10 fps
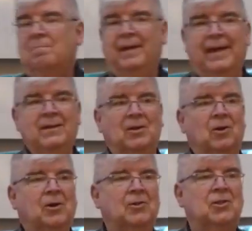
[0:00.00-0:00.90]
begin to
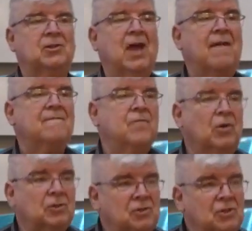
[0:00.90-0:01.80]
look at the
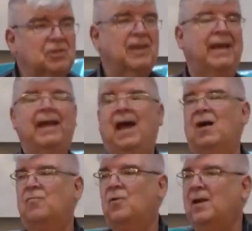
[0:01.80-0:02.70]
diversity
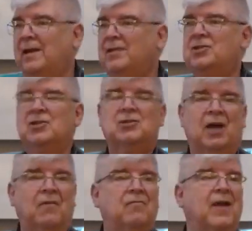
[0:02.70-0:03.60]
of religious
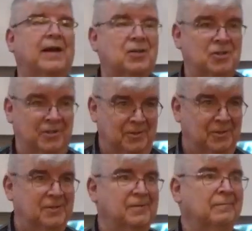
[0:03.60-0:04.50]

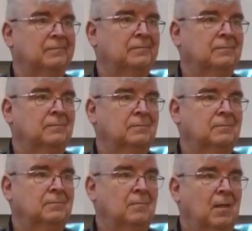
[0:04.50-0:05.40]
affections.
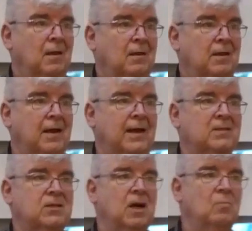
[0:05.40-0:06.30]
You
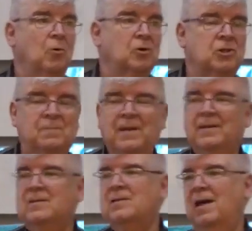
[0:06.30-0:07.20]
got some worshiping
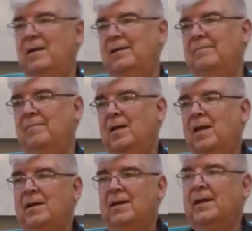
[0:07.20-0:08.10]
the sun.
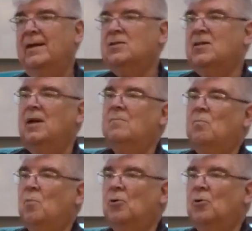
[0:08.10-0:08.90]
You got some